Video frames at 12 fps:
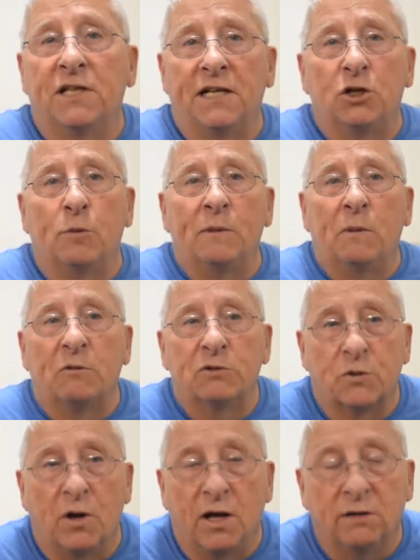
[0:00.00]
they told me what
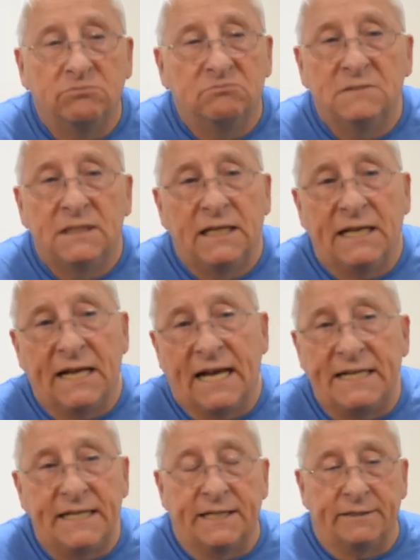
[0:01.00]
was wrong, and
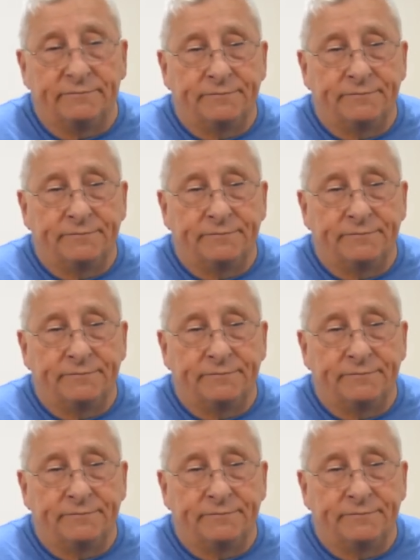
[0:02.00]
I did it.